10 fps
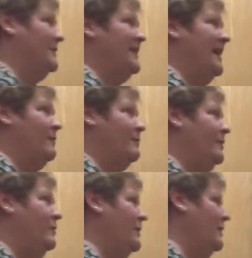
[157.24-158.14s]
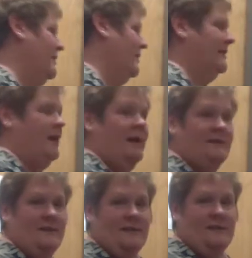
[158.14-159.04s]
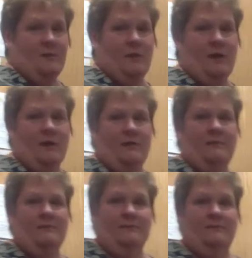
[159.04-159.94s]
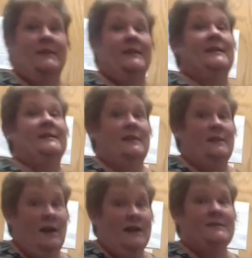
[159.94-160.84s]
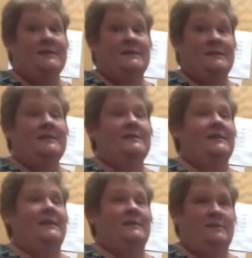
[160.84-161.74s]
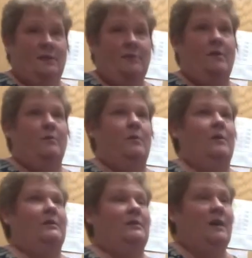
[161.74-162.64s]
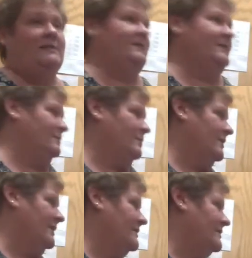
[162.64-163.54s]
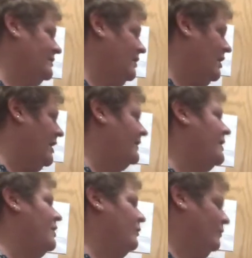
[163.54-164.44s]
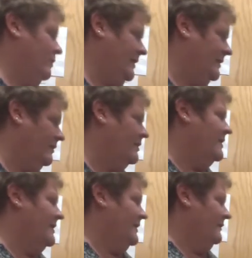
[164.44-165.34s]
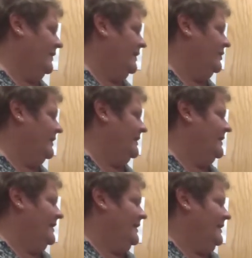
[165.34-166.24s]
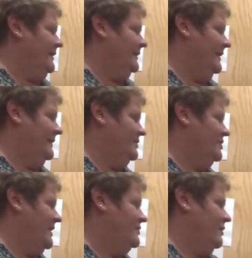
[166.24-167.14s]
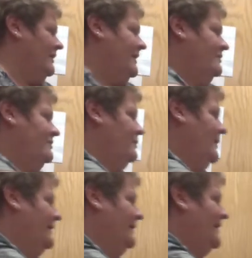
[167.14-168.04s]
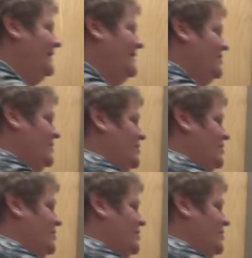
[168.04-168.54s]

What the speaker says: that a real word or a nonsense word? It is a nonsense, isn't it? A pseudo word, a nonsense word. It is not real. Very good. Now let's change our letters around again. Let's just